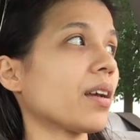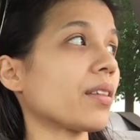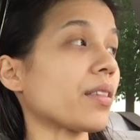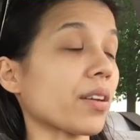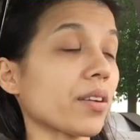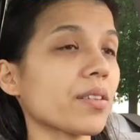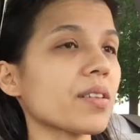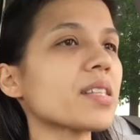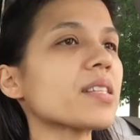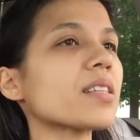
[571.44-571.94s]

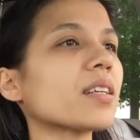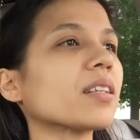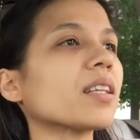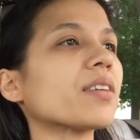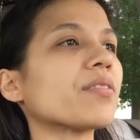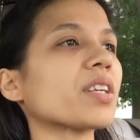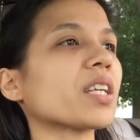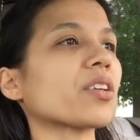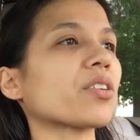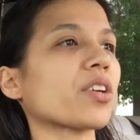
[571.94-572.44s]
There is a
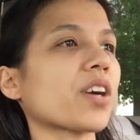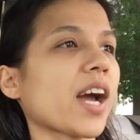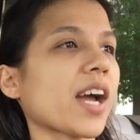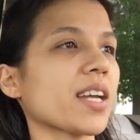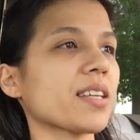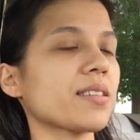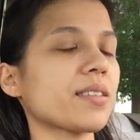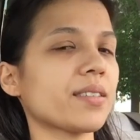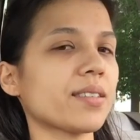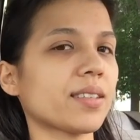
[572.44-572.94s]
living
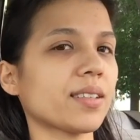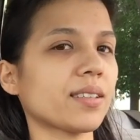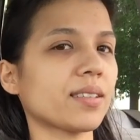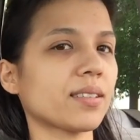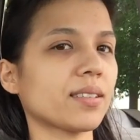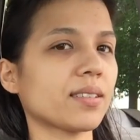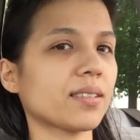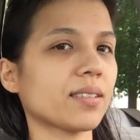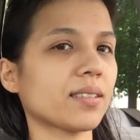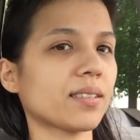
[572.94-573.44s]
Christ,
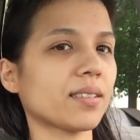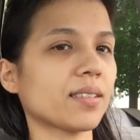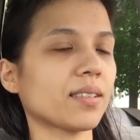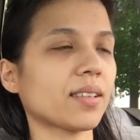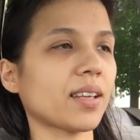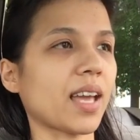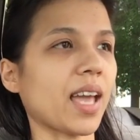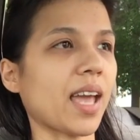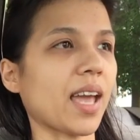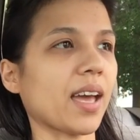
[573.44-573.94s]

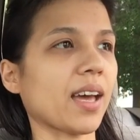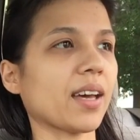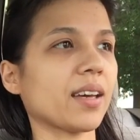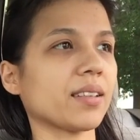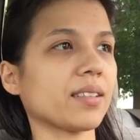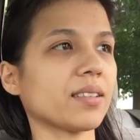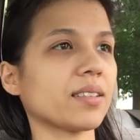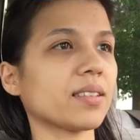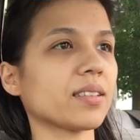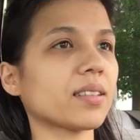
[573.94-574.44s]

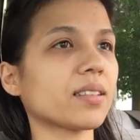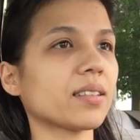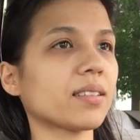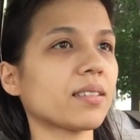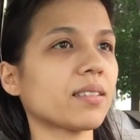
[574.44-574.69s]
and